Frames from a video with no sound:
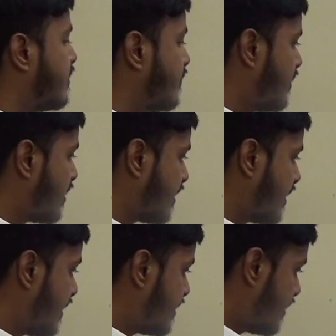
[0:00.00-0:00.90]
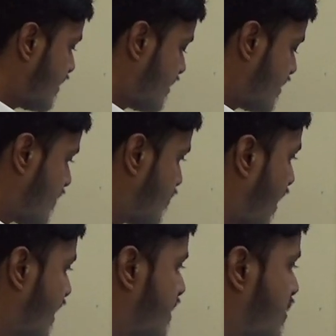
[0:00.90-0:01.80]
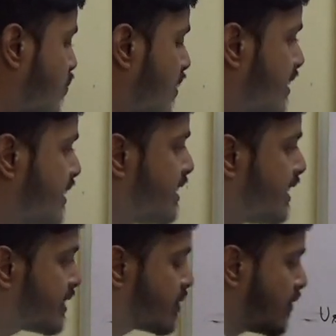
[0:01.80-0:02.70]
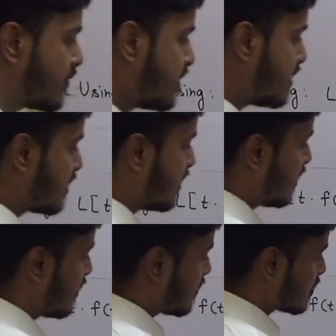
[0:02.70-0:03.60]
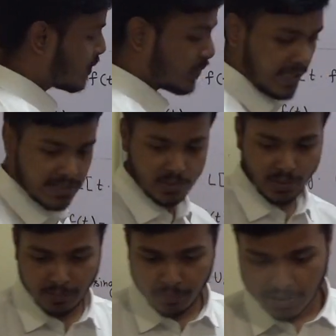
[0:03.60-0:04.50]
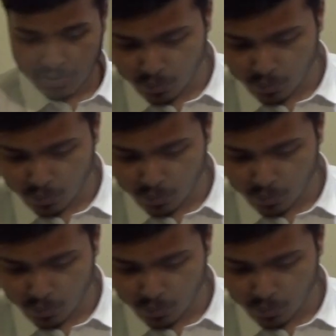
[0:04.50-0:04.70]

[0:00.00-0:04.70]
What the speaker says: we are getting it, minus 1 dds of this. So s square plus